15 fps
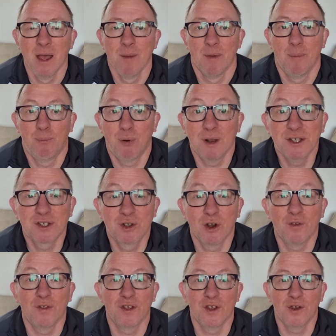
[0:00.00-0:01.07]
but praise
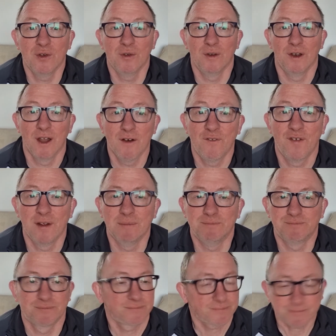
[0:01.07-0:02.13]
God that you love him,
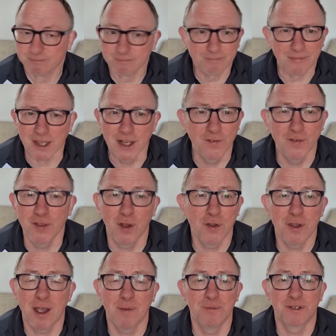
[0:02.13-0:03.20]
even though
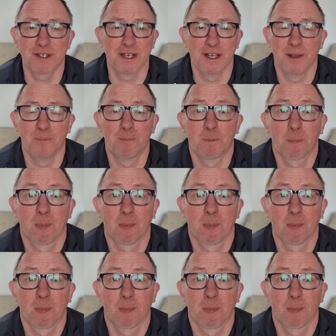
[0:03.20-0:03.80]
you haven't seen him.